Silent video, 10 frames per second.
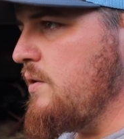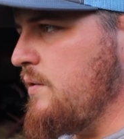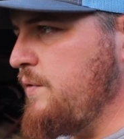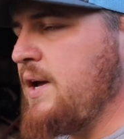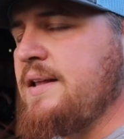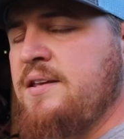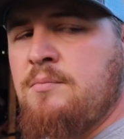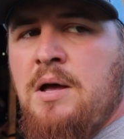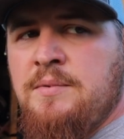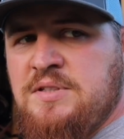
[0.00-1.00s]
if you got ten
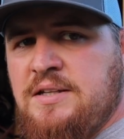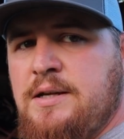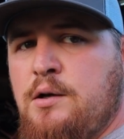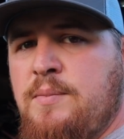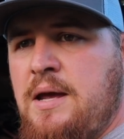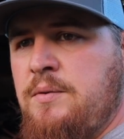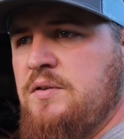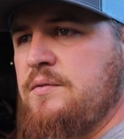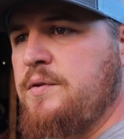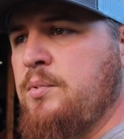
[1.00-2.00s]
mamas out there with
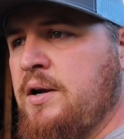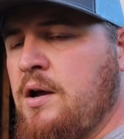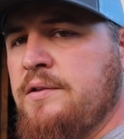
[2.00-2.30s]
babies, if you bring